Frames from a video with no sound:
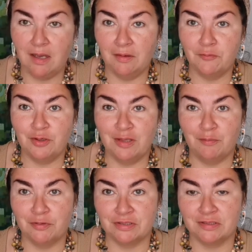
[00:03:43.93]
I really
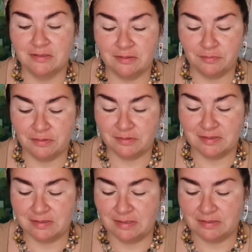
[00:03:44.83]
appreciate that,
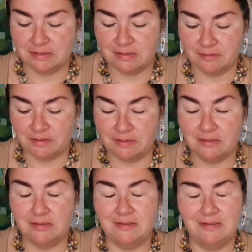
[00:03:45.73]
because Darcy
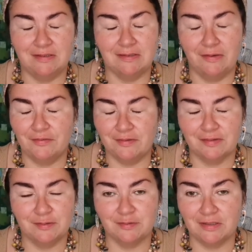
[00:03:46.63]
really did
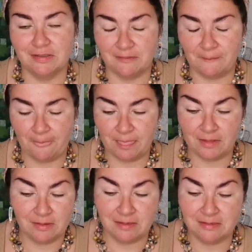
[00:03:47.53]
everything to get
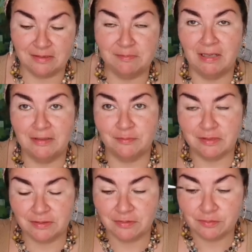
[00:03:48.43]
that this palette
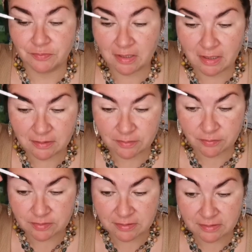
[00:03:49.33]
will get to me, and it
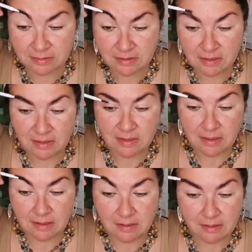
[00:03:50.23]
was a
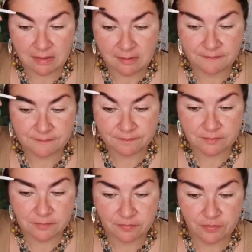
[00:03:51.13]

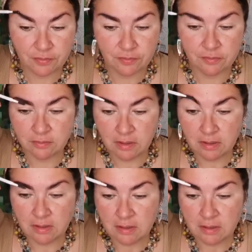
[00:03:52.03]
few